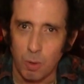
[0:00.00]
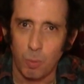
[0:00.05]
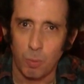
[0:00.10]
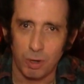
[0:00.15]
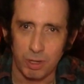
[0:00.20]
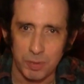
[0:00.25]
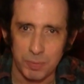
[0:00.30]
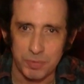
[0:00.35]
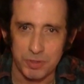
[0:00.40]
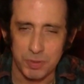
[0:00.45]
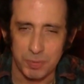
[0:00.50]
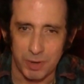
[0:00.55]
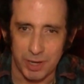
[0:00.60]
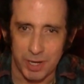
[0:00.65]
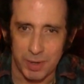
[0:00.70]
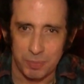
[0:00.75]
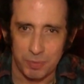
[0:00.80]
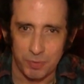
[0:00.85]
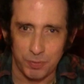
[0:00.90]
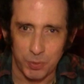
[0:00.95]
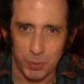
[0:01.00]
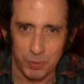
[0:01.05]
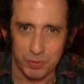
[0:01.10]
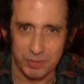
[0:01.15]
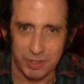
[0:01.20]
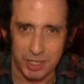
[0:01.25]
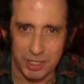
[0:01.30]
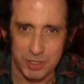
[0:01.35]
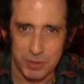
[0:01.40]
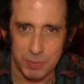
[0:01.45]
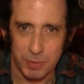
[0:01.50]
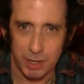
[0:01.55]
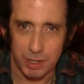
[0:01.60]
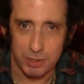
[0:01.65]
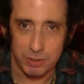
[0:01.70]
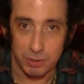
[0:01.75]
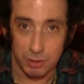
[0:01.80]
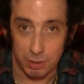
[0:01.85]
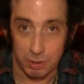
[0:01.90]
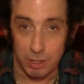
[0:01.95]
Welcome to my April Fool's Day
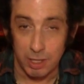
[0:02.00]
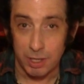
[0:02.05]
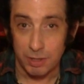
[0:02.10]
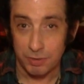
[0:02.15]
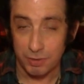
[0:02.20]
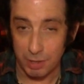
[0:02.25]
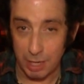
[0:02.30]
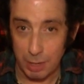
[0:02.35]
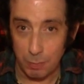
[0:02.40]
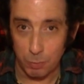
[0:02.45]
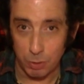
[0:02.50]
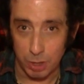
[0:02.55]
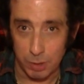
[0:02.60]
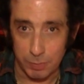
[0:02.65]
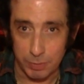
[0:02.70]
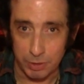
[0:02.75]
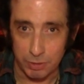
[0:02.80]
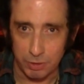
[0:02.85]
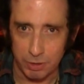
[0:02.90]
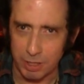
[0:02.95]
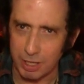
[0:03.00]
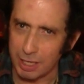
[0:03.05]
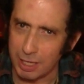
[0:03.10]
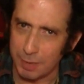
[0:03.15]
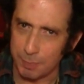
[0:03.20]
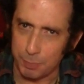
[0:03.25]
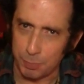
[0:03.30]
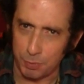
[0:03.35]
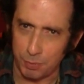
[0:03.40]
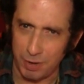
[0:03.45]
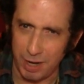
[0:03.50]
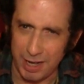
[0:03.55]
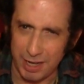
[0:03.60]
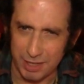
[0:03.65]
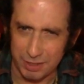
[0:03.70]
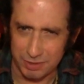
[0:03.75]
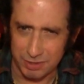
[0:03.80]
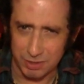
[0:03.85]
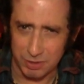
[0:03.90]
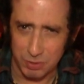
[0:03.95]
special. Today we're going to be looking at
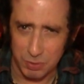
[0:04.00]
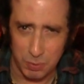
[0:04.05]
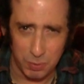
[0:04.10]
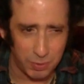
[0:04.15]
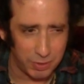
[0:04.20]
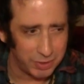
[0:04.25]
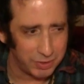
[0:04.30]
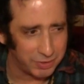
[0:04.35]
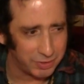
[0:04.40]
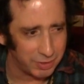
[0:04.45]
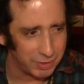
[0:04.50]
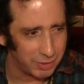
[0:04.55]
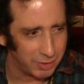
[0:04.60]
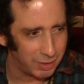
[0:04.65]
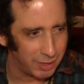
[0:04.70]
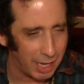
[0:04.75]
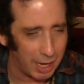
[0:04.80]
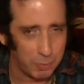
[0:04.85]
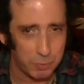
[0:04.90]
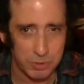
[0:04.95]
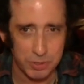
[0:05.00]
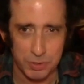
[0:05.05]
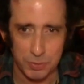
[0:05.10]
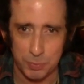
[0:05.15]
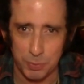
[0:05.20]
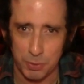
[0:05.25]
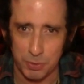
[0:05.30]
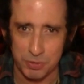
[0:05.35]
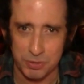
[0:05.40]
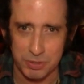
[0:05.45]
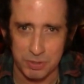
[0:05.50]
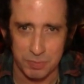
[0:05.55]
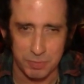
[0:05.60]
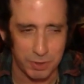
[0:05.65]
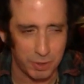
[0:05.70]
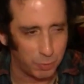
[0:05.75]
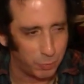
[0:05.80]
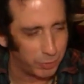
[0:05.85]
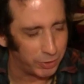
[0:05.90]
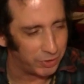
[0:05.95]
pranks and toys, and that was supposed to
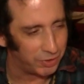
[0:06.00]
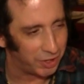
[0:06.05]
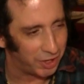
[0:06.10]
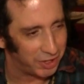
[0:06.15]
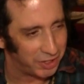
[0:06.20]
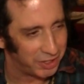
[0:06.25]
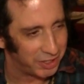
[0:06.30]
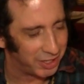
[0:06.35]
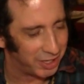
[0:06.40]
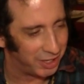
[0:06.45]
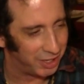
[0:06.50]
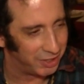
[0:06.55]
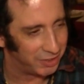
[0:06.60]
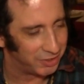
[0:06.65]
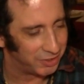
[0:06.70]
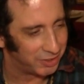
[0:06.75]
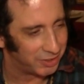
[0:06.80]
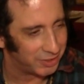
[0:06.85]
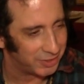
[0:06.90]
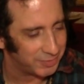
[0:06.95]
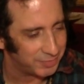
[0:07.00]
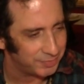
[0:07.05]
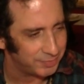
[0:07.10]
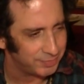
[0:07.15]
be a relighting candle.